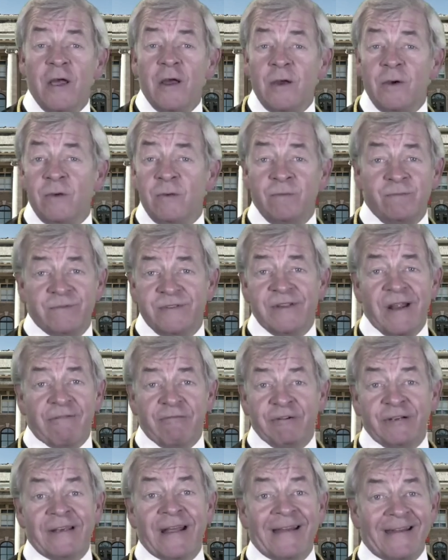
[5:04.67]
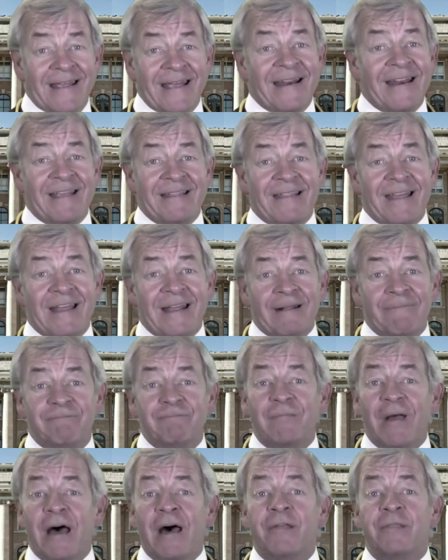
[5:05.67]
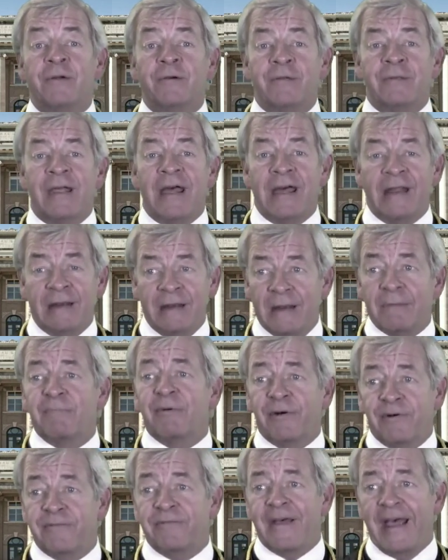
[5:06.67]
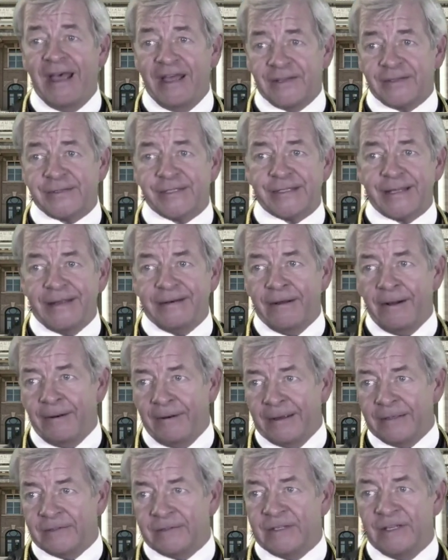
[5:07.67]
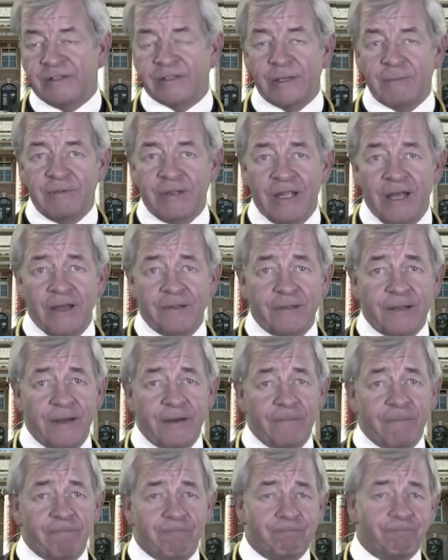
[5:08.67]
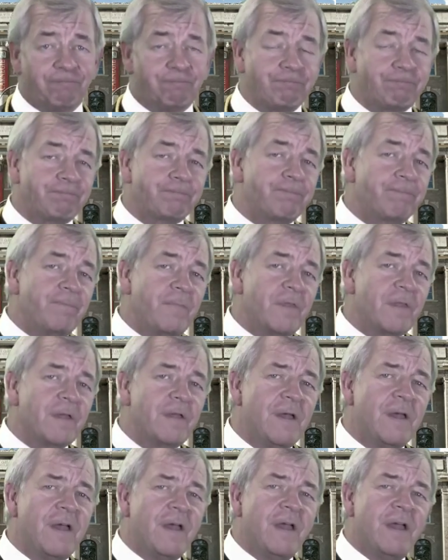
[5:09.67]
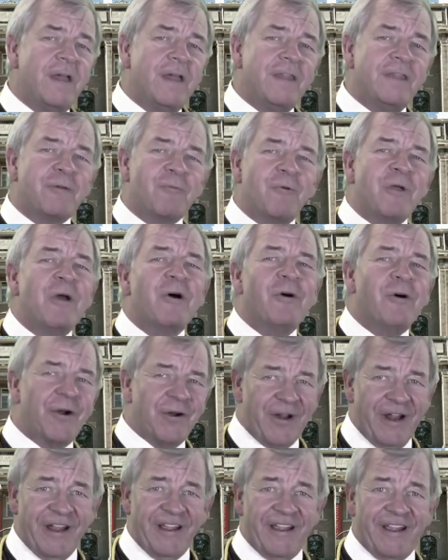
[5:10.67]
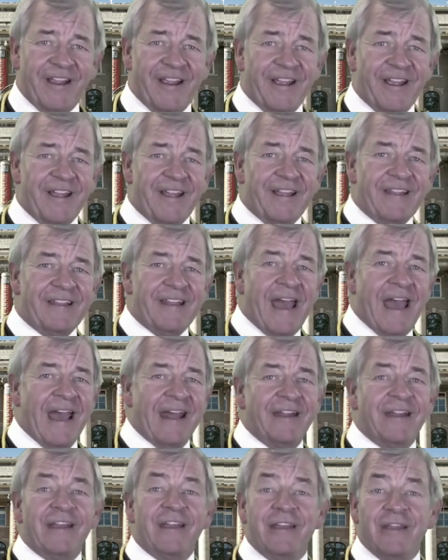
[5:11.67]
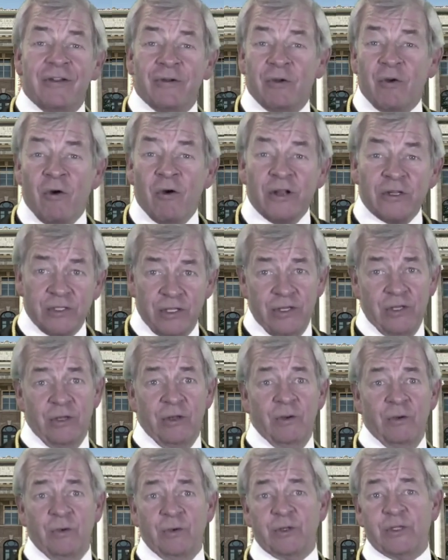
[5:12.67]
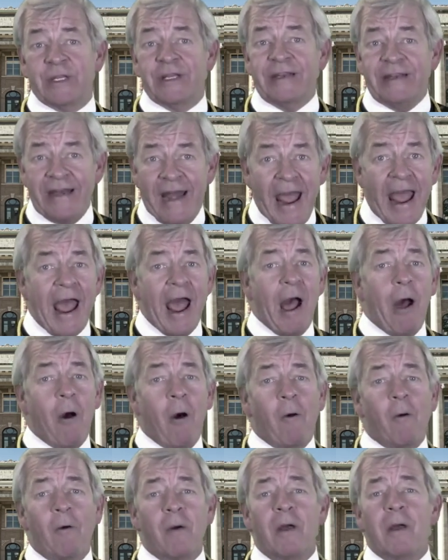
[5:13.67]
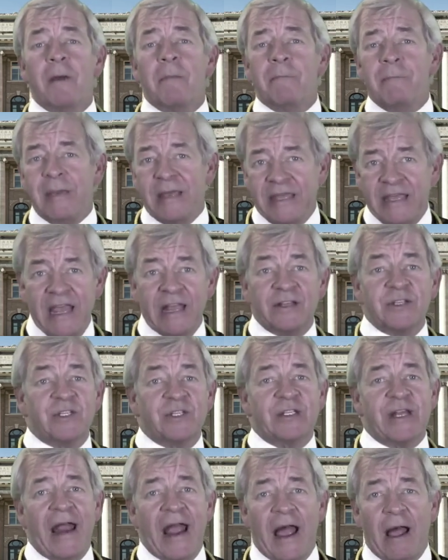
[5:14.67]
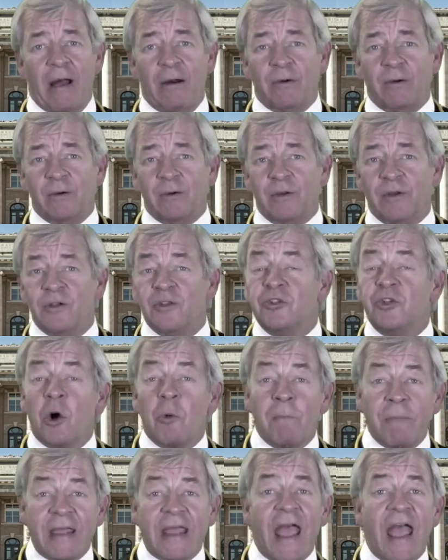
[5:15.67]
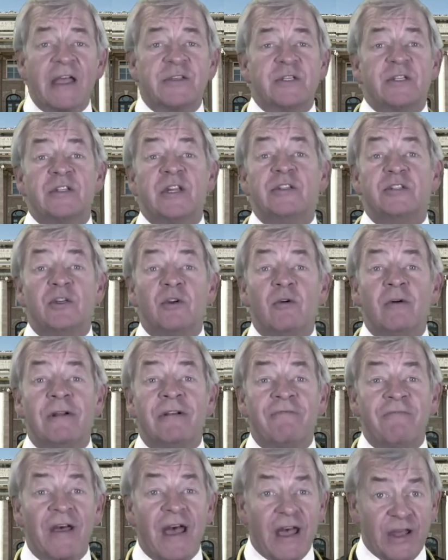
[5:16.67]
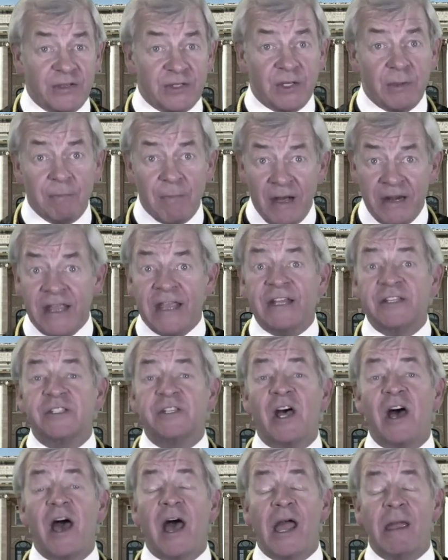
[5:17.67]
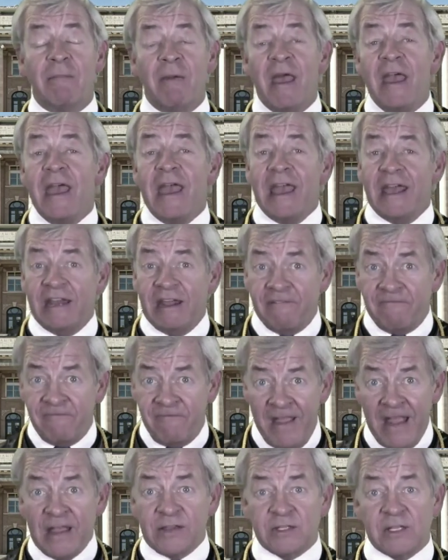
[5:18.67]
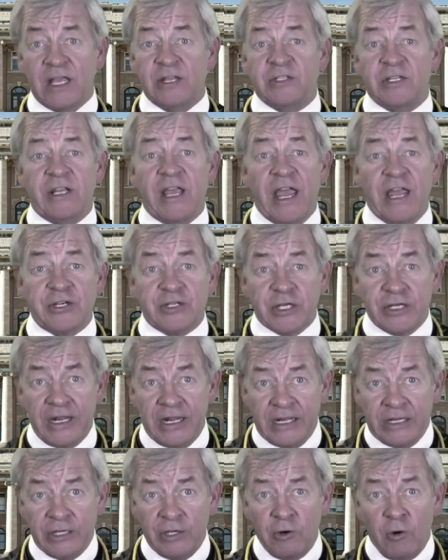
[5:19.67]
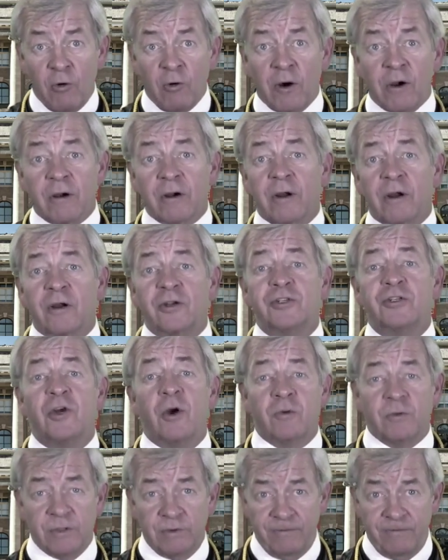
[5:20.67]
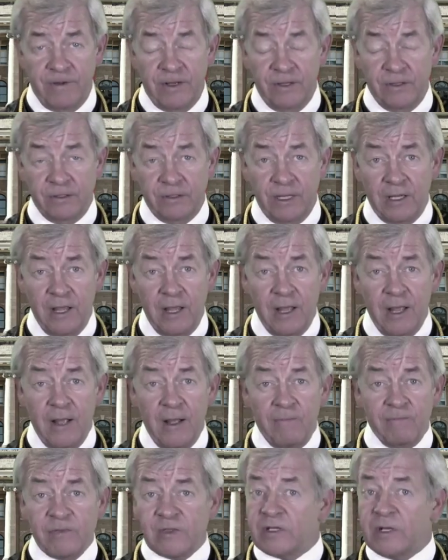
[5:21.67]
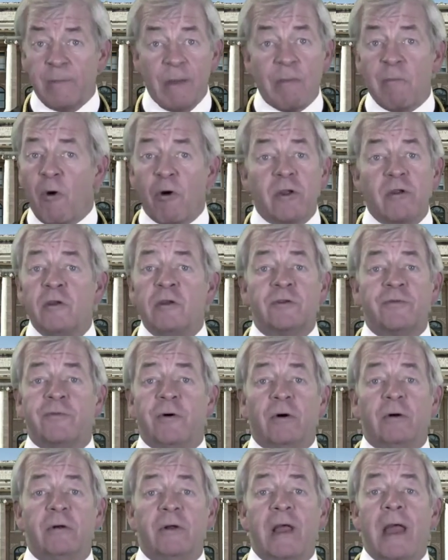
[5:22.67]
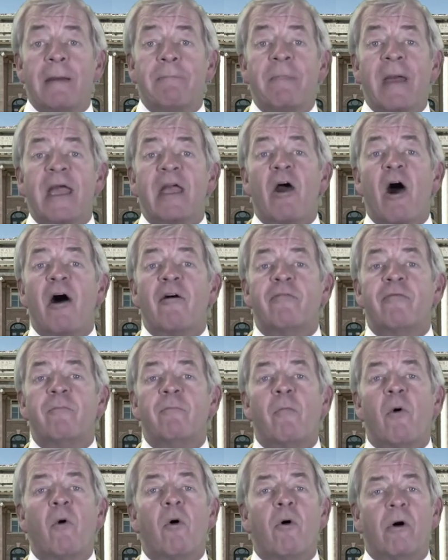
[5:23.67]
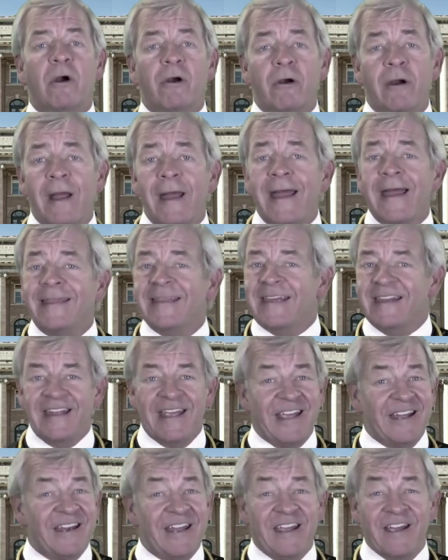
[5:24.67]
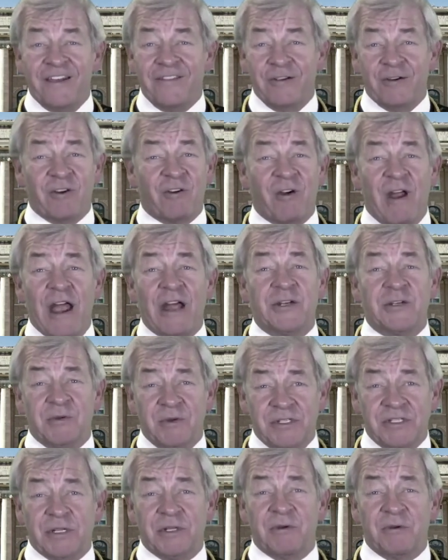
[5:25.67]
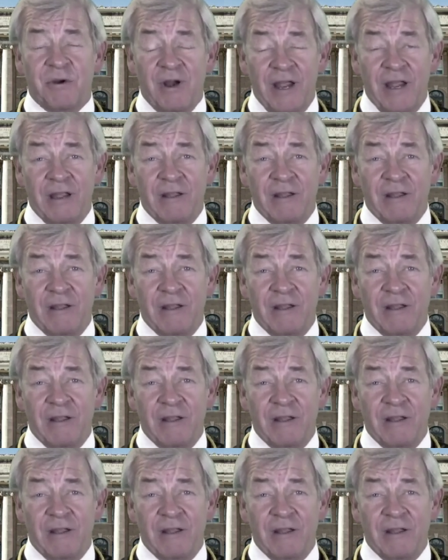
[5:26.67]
who's never done anything other than profess. I know, I see some of you out there. The real learning that you're going to use now begins now. Don't be hesitant to invest money and time in advanced education in your chosen field. It's going to be more useful and pay off more than any other graduate degree.